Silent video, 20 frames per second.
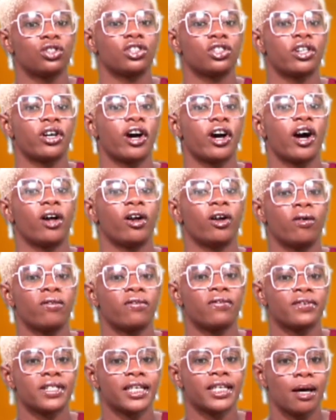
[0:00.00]
General
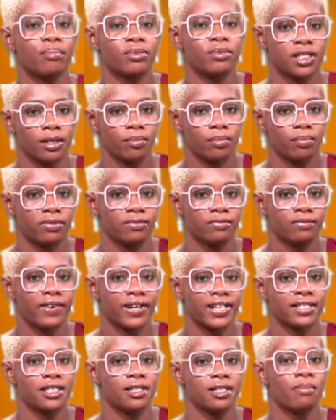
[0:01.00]
of NAPTIP,
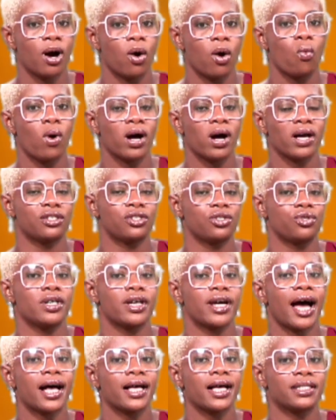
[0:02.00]
Fatima
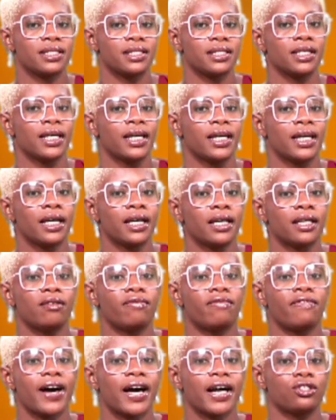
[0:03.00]
Waziri-Azi, the
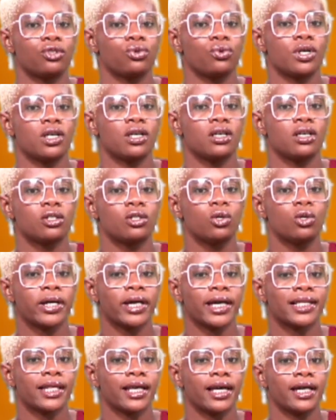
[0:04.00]
factory is
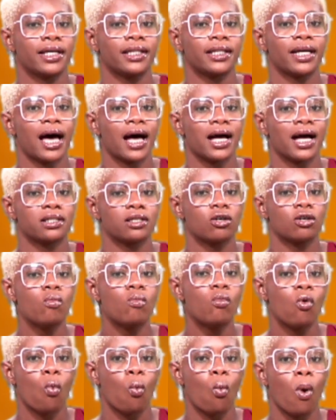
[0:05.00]
located at
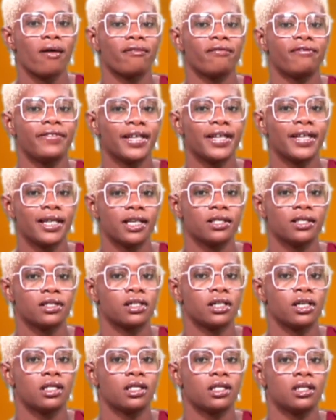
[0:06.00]
Umunwa village
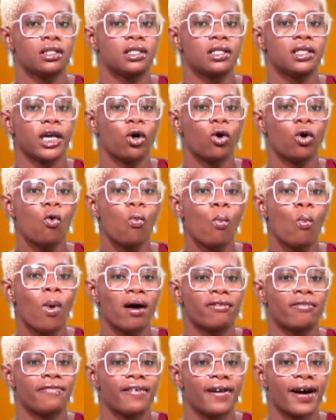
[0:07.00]
in the
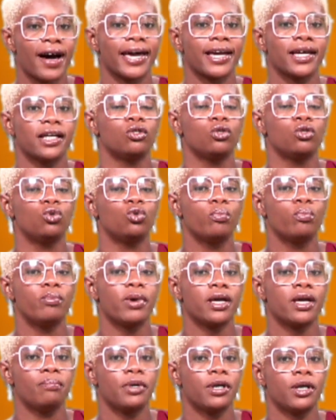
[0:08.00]
Umafai
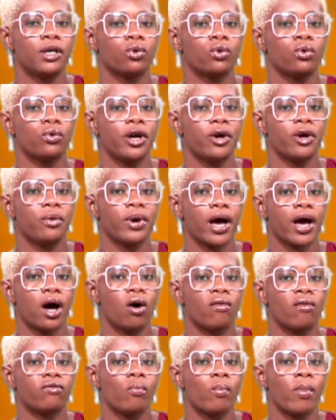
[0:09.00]
Ndume Ibeku area
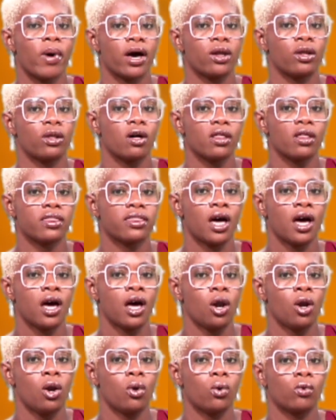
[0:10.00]
of Umuahia North
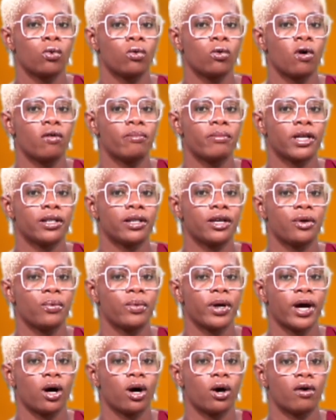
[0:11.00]
Local Government
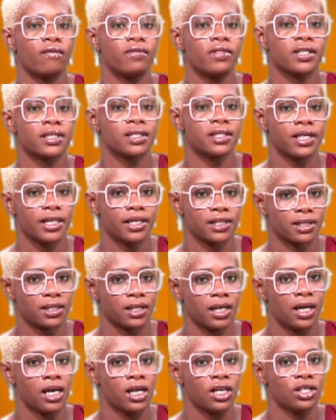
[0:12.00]
Area of the state.
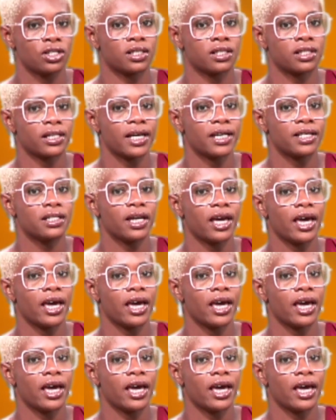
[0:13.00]
She said the